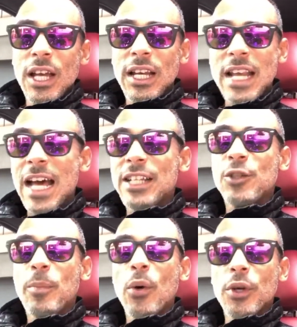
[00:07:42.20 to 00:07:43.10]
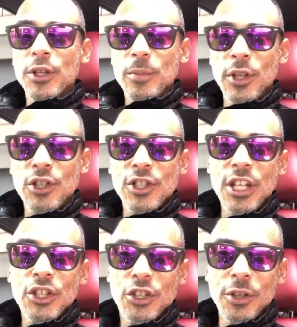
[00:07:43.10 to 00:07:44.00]
not as spoken as much as
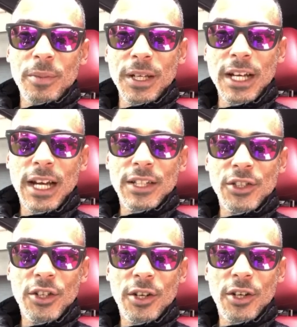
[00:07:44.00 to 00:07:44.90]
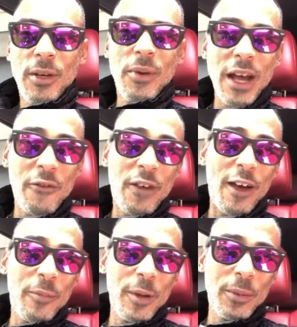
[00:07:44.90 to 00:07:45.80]
they should be, guys. You know what I mean? We got
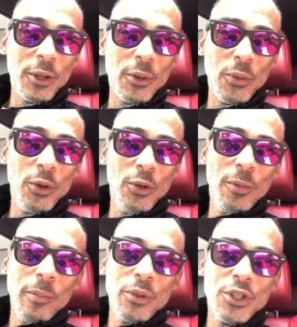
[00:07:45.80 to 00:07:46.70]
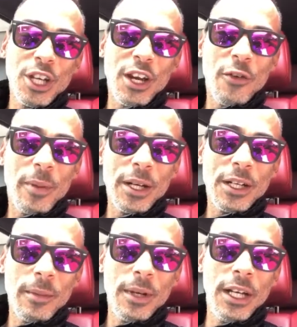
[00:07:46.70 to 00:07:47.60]
5 people in the room. Appreciate everybody
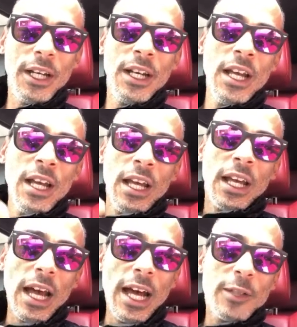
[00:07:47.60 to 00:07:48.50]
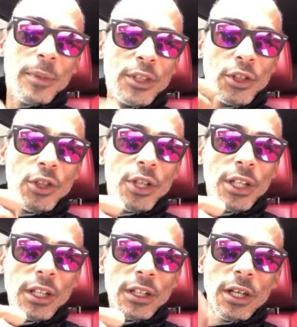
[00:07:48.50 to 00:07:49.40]
coming in. Guys, make sure you
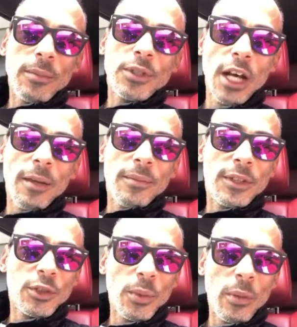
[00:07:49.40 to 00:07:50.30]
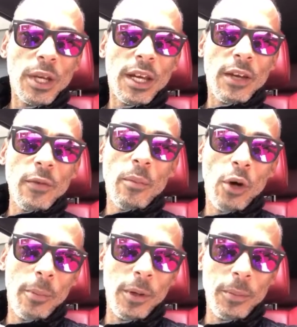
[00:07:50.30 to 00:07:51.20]
hit the thumbs up. This way we get even
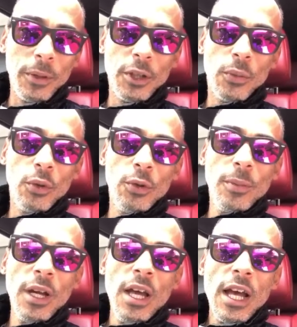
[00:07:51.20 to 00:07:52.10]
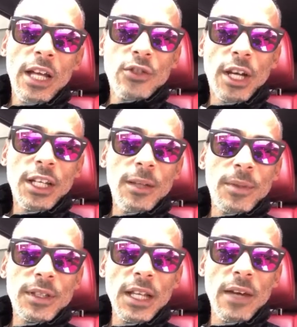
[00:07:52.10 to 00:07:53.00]
more people in the room. I try to
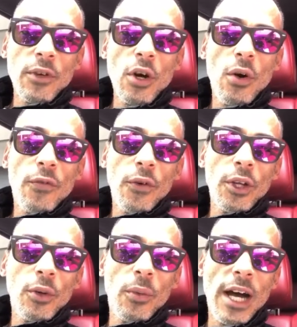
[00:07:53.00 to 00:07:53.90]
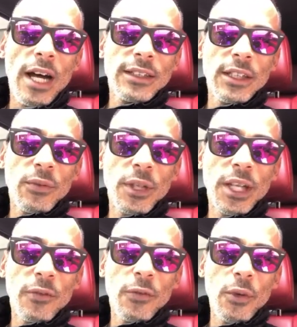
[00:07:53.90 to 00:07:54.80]
keep this live going for a little while, see if we
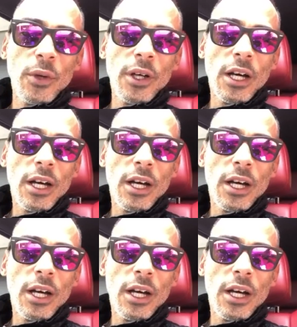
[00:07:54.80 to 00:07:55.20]
get a few